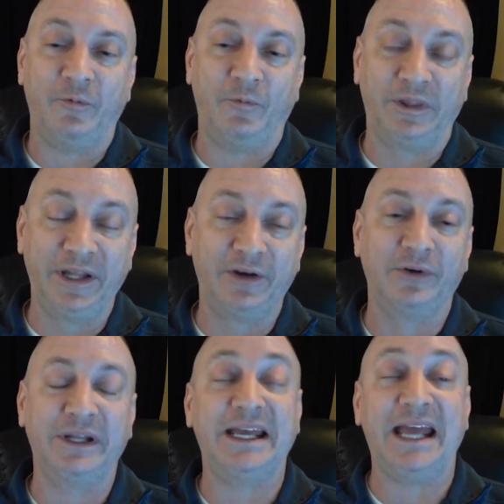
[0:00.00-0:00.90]

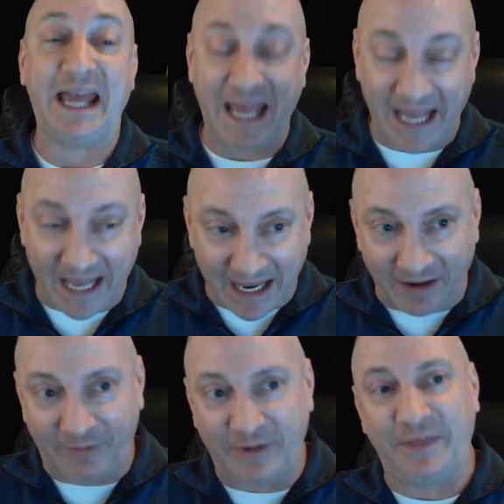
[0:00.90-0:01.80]
literally
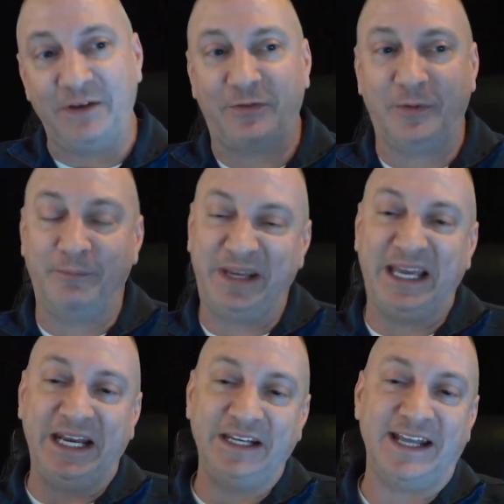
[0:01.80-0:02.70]
everything from
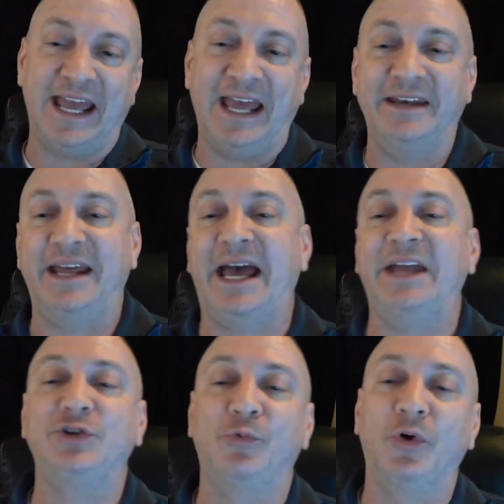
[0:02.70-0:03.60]
beginning to end
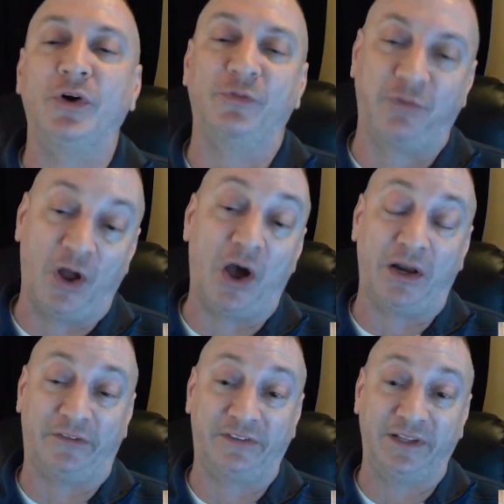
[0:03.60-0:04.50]
had to work
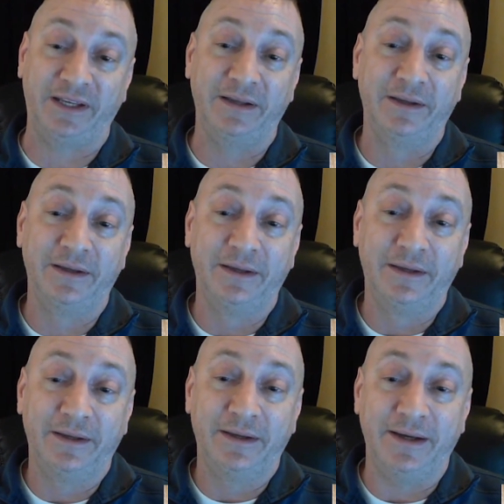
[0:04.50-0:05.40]
flawlessly.
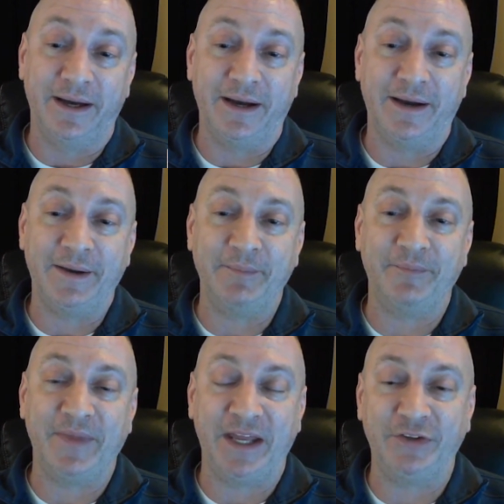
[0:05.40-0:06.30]

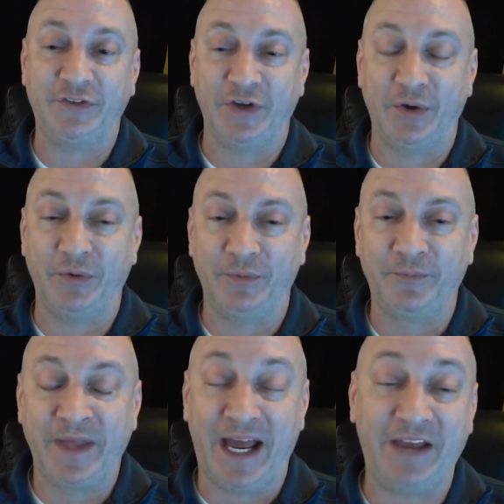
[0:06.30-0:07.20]
And so,
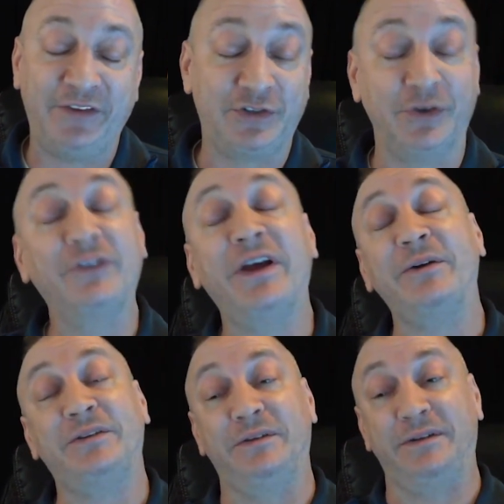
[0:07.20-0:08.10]
as it turns
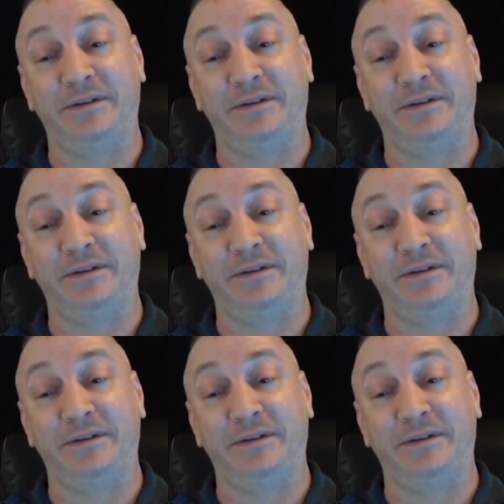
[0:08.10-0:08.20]
out,